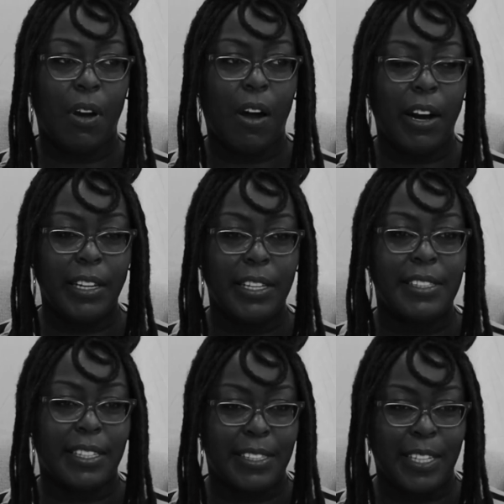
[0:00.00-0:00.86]
Art
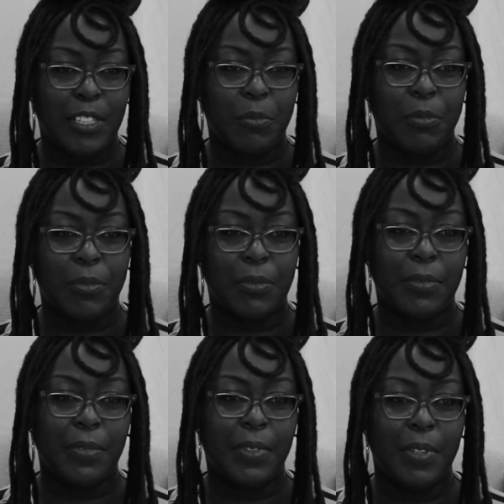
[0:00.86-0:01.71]
is
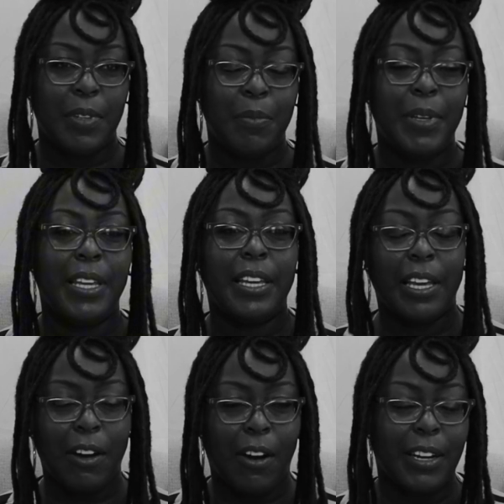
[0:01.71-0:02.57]
accessible. Being
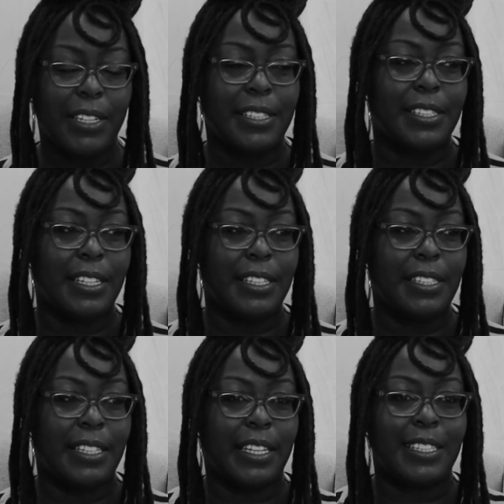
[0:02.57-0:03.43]
an artist is
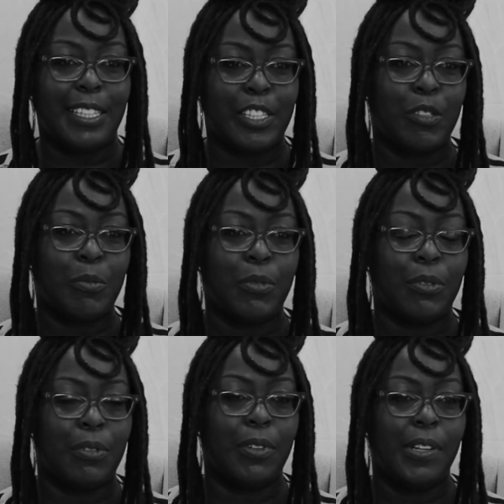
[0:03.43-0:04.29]
an
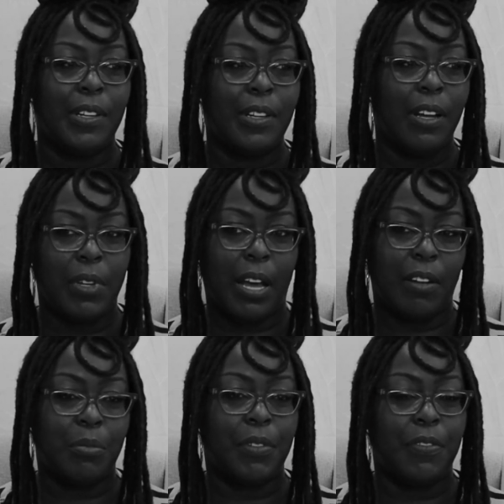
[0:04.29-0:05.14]
accessible
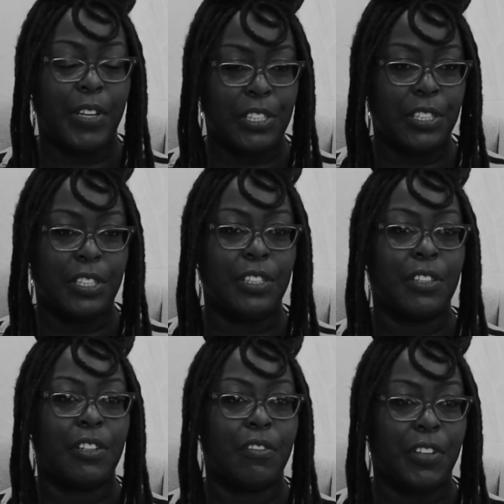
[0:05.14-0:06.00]
kind of
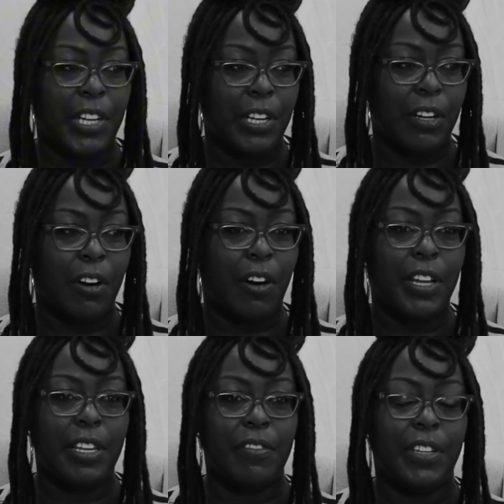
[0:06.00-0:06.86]
profession, career, or
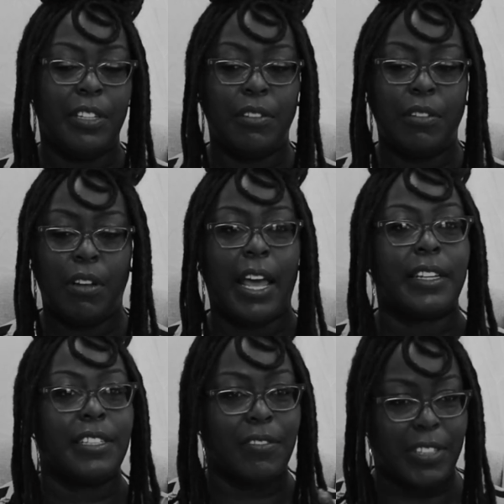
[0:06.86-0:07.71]
even
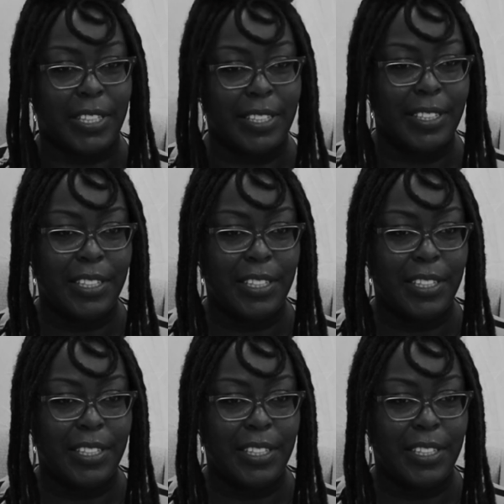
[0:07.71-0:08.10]
activity.